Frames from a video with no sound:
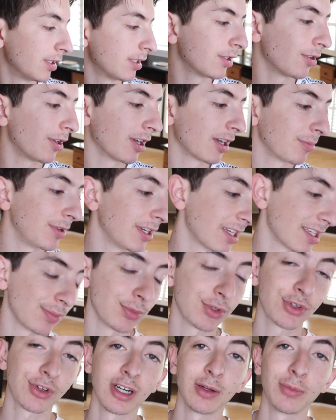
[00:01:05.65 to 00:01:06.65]
just so I can make
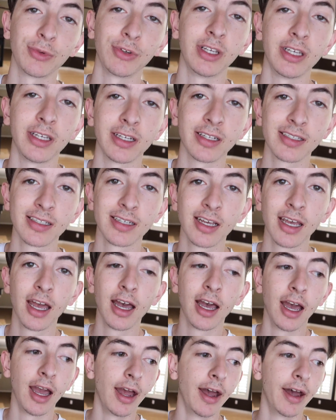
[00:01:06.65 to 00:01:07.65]
some scrambled eggs.
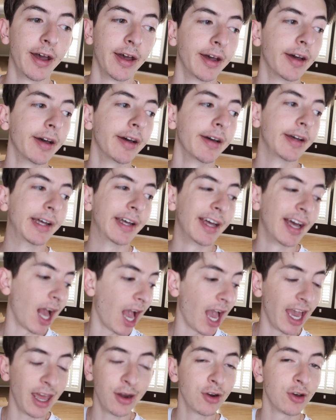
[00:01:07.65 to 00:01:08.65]
Uh,
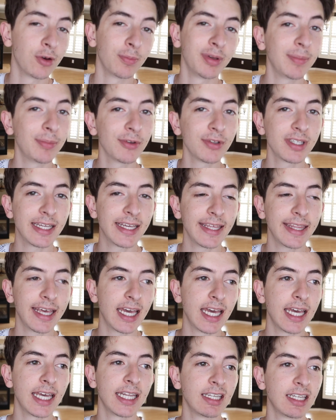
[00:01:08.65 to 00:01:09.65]
I don't know. People say
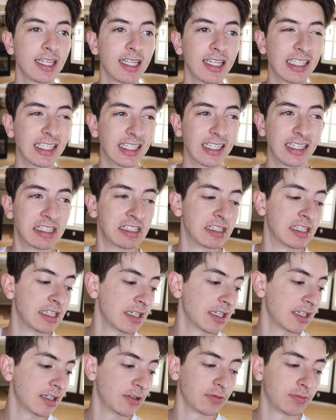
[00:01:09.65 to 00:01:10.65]
that
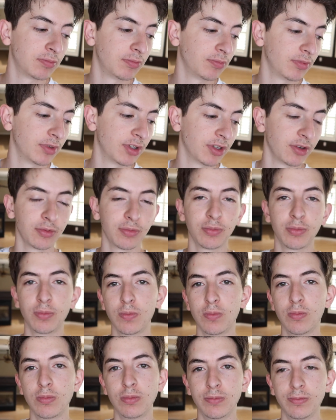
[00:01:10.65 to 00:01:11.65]
the
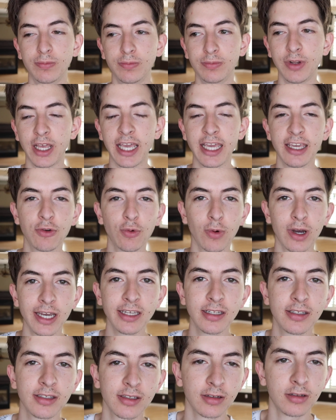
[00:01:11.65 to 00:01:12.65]
the egg
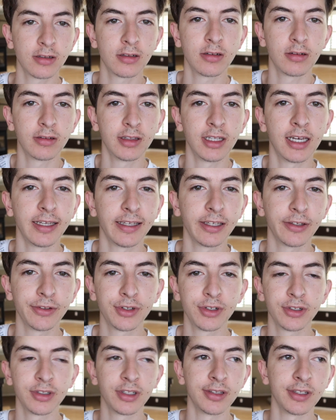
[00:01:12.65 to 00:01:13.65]
whites are a lot
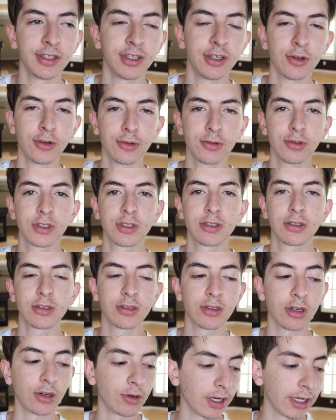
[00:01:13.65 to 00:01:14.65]
healthier than the yolks,
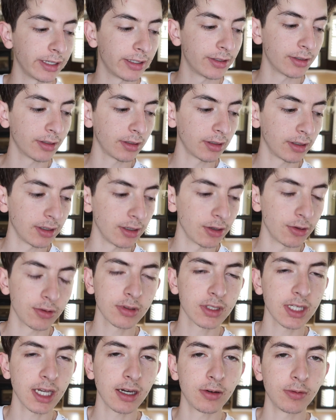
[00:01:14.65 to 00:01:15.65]
so I took the
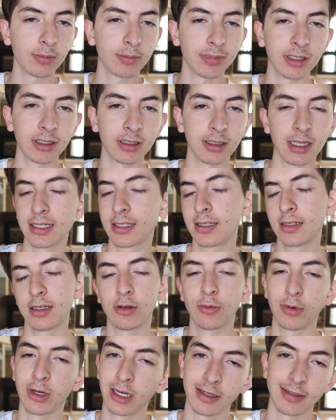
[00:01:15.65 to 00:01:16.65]
yolks out, but that's
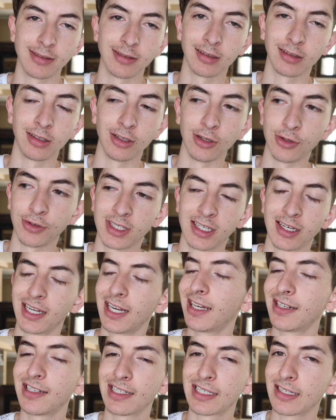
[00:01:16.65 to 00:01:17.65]
not why I took the yolks out.
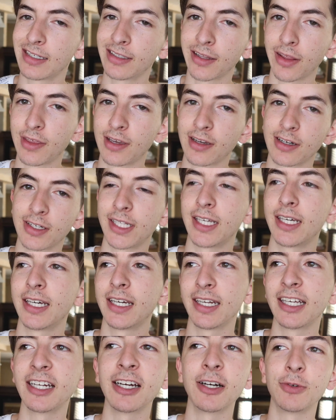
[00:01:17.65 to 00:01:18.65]
I just saw the thing
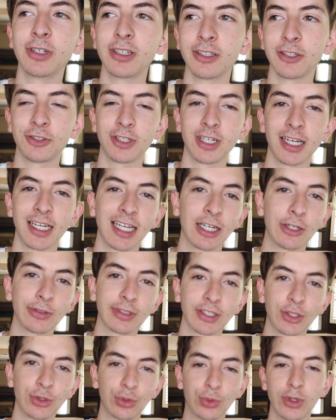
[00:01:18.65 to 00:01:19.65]
online and I wanted to try it
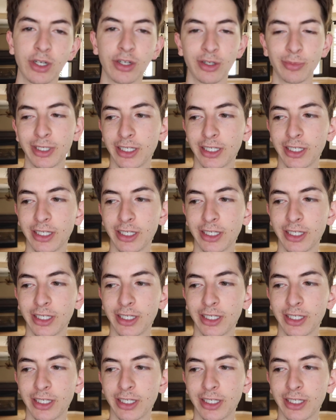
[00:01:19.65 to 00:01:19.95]
out with a little water